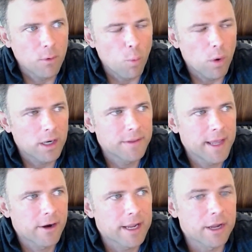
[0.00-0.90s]
one of
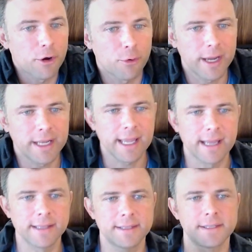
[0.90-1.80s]
their
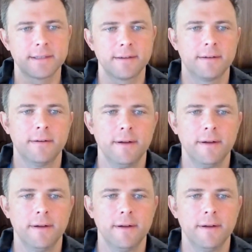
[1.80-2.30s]
ingredients